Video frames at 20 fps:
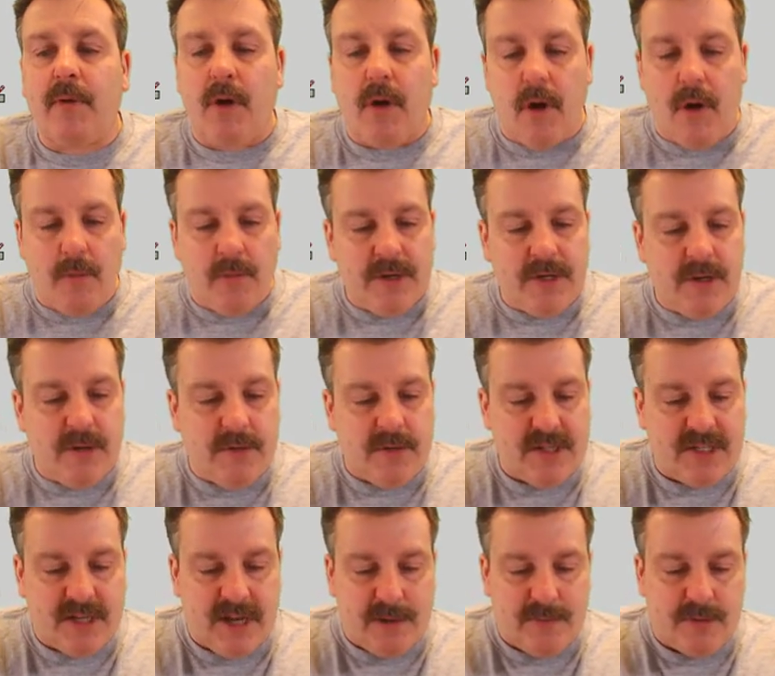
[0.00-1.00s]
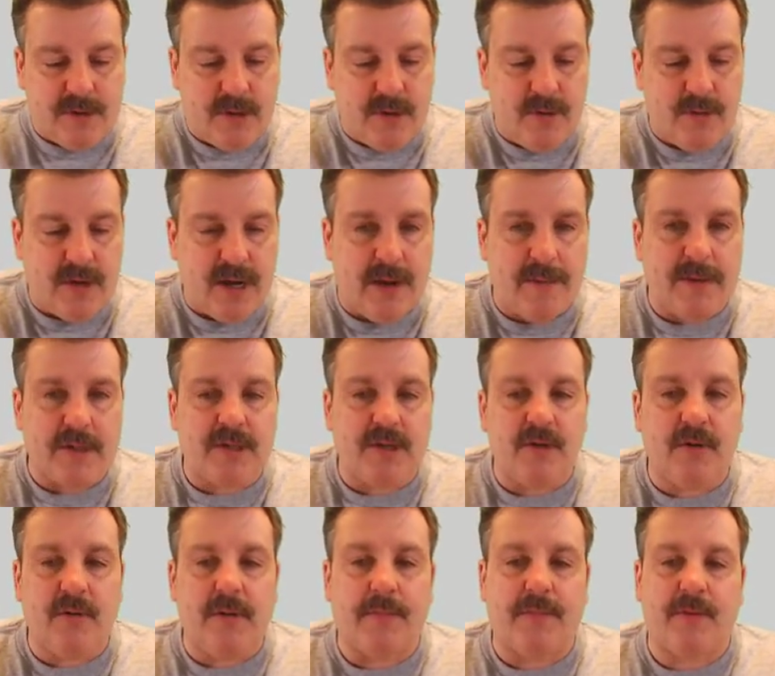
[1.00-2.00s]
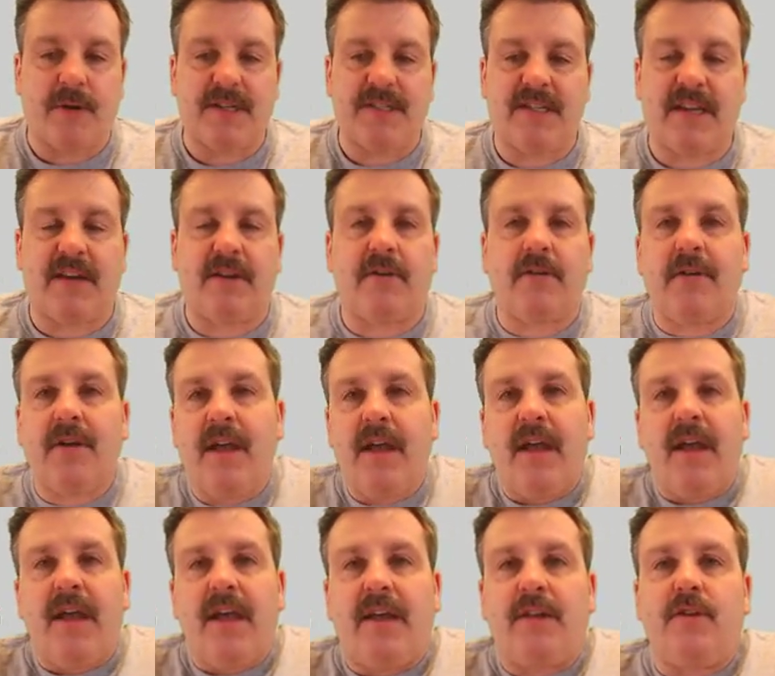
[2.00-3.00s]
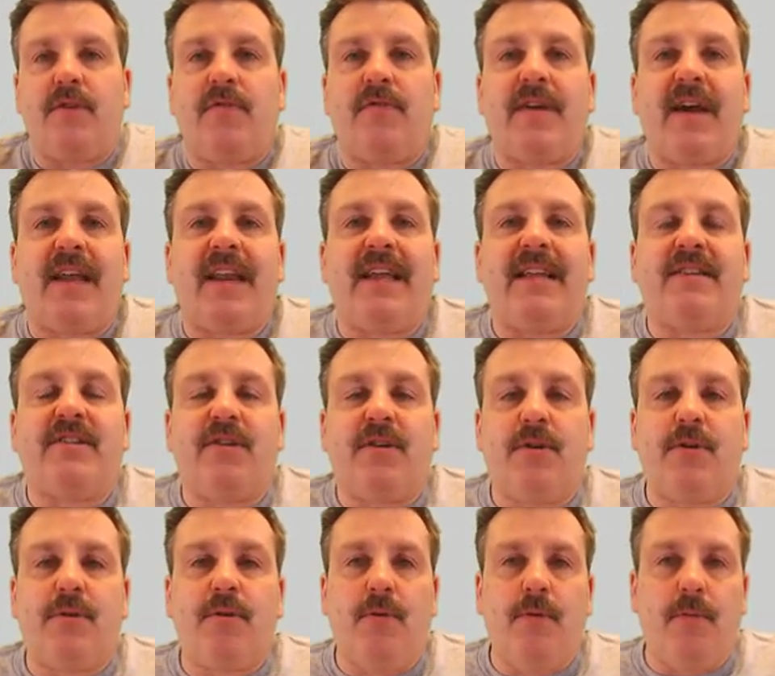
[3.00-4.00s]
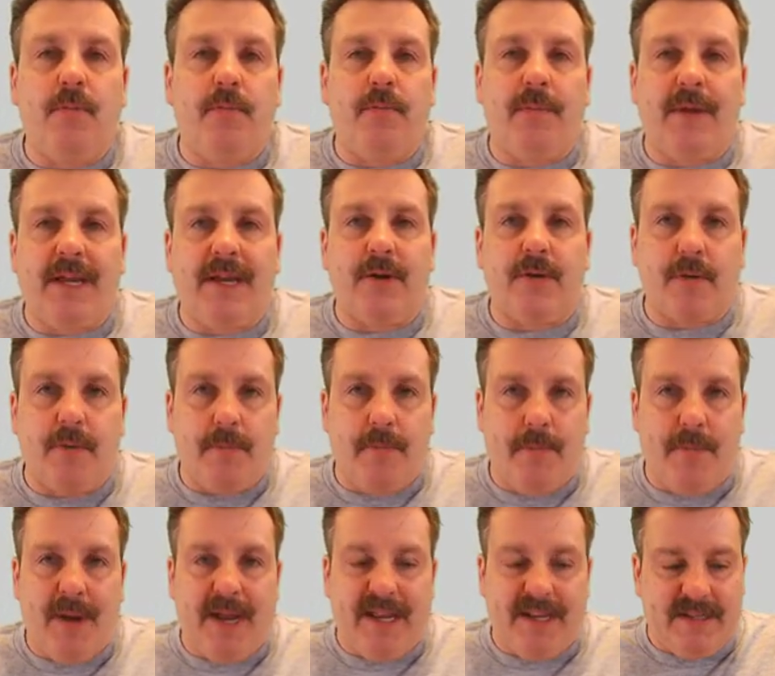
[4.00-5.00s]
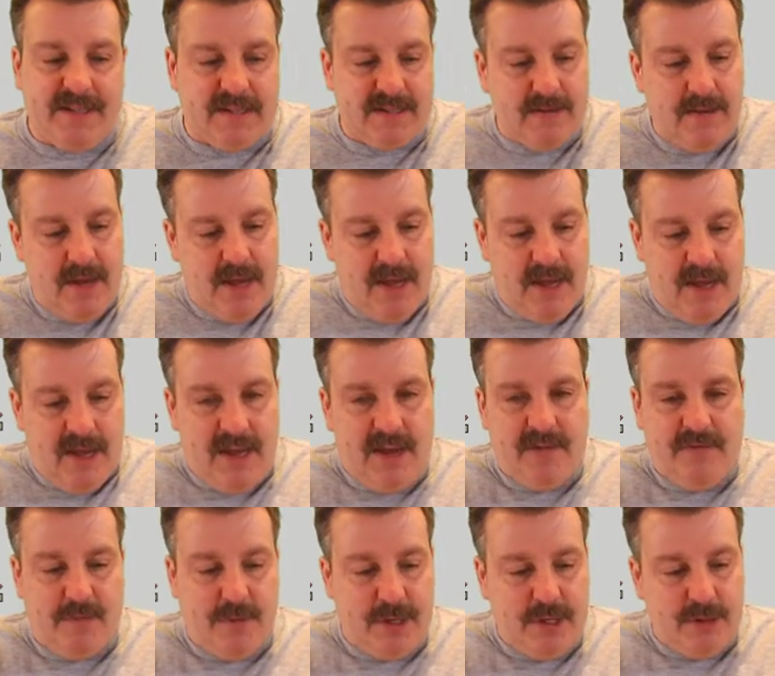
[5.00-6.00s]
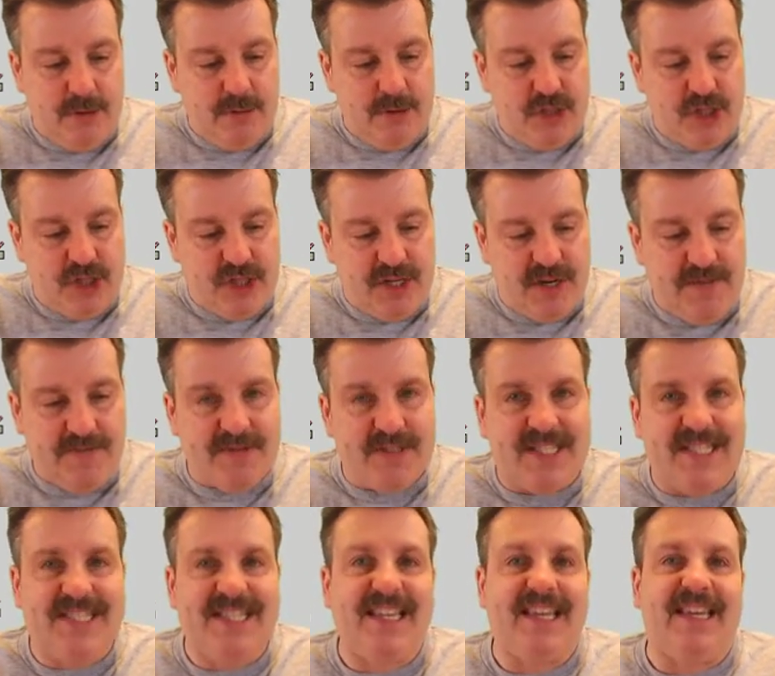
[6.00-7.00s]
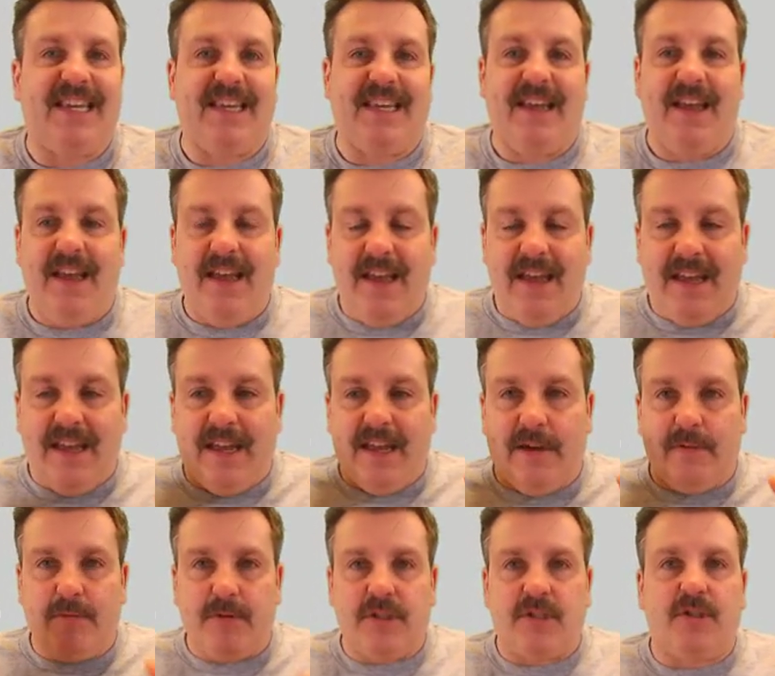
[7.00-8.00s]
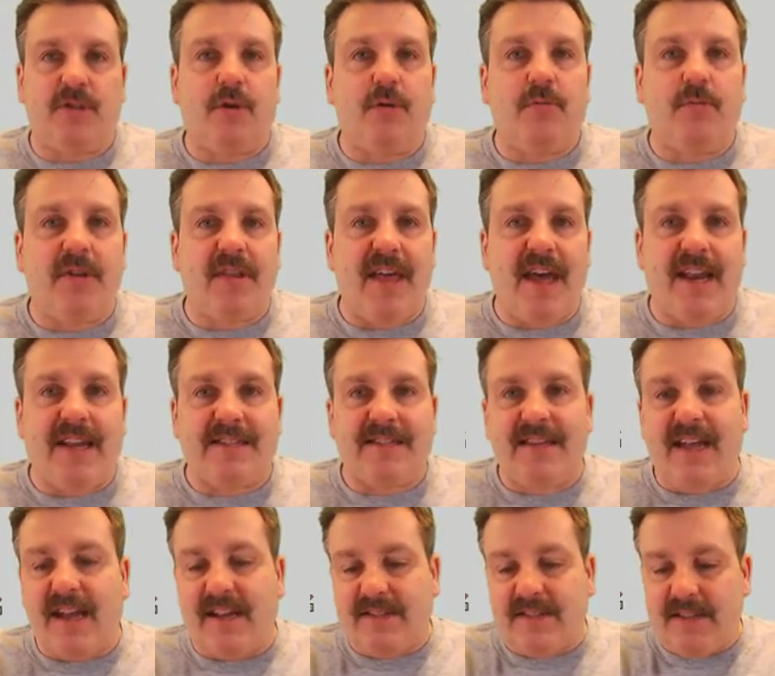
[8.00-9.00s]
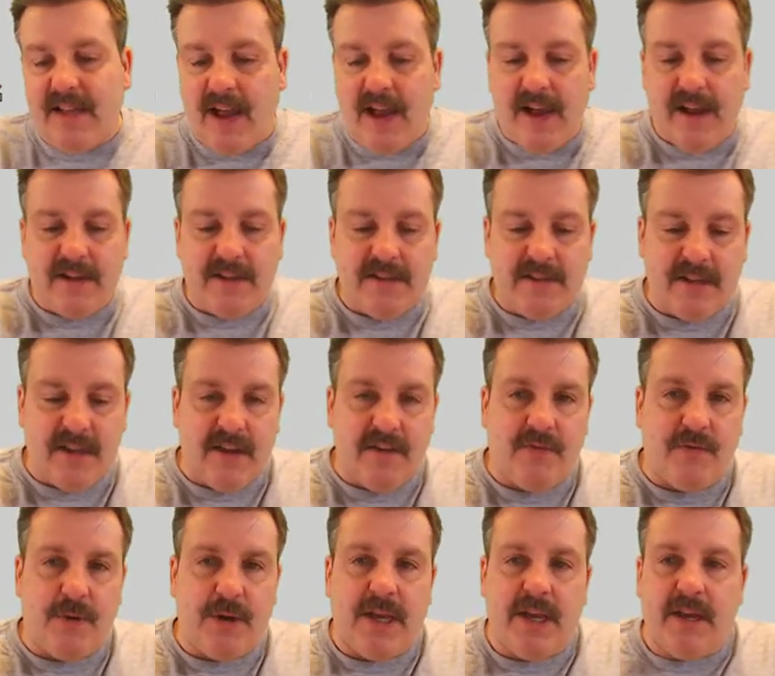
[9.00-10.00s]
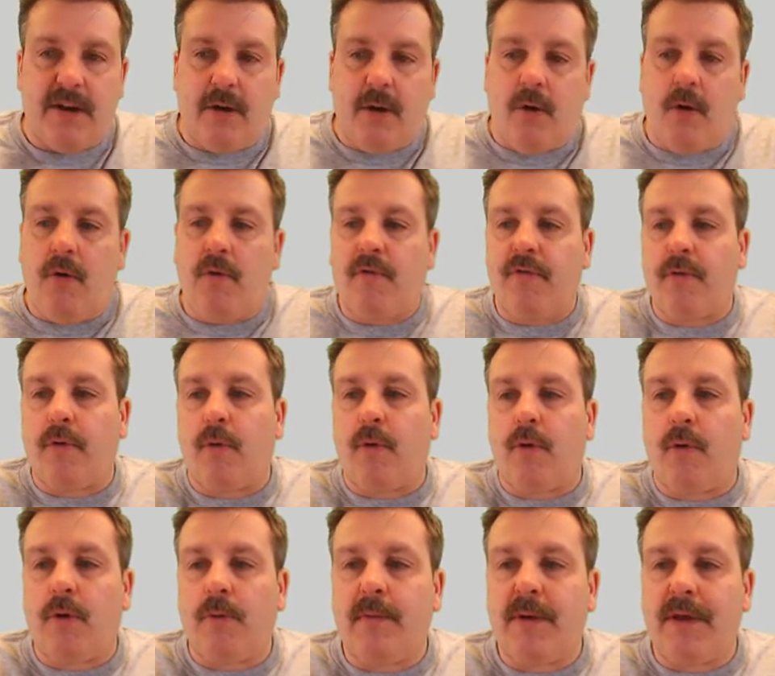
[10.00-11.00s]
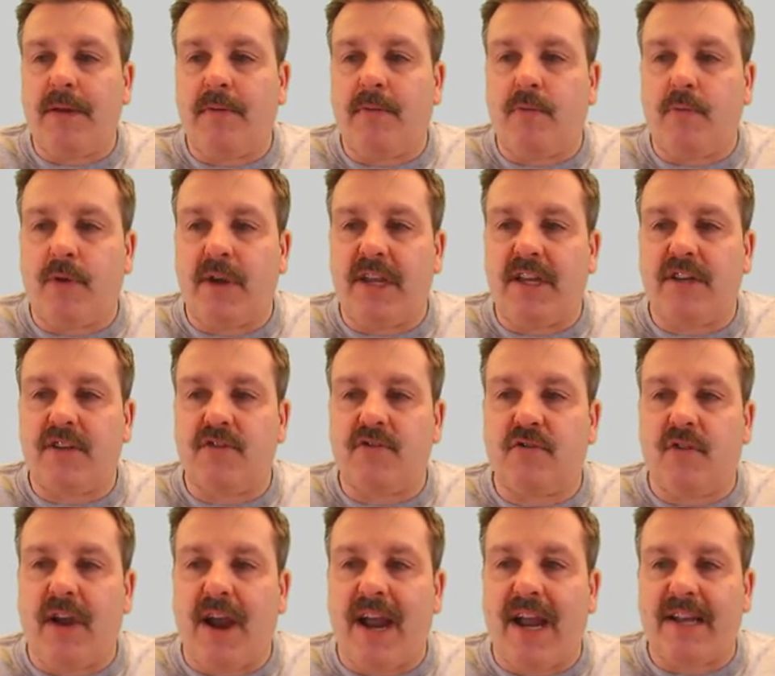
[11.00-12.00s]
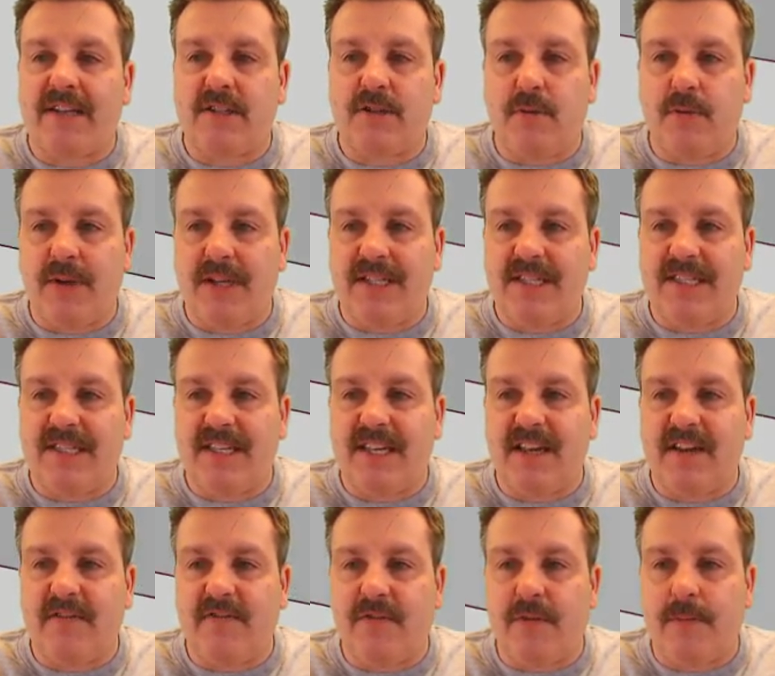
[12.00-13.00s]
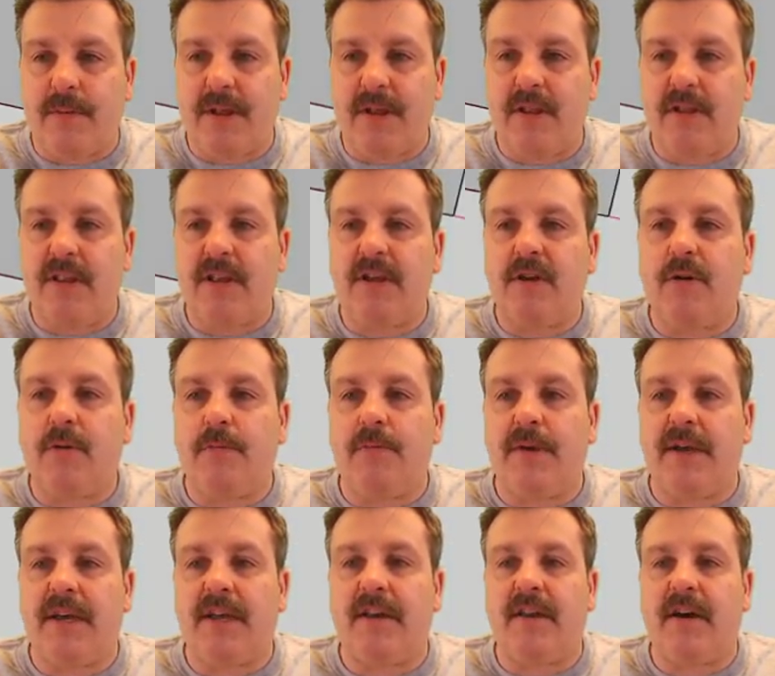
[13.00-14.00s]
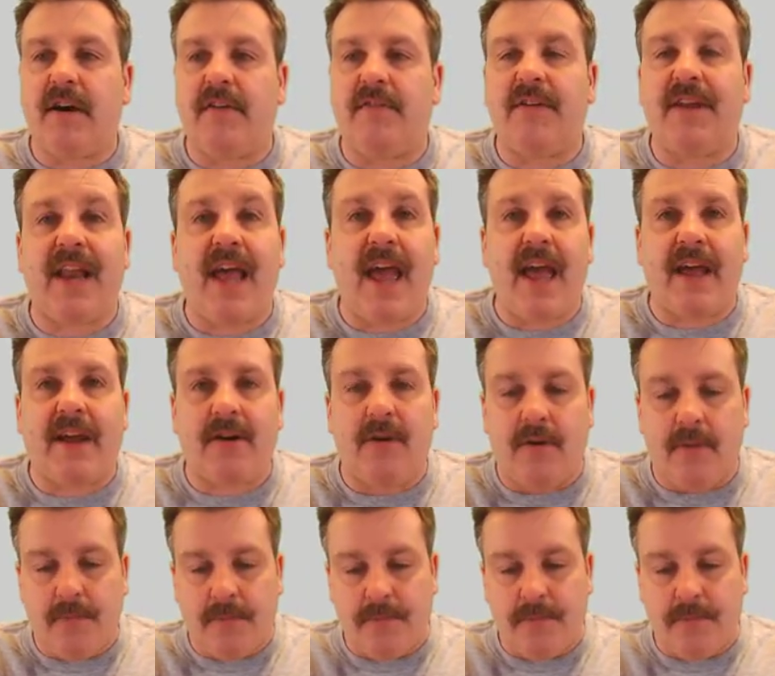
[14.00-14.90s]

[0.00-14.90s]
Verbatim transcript: all we do is type 2 comma 2 and press enter, and you've got a 2 meter base. If we do shift Z, it will zoom to that exact size. If we hit over orbit, we can drag so we can see it from a little bit of an angle.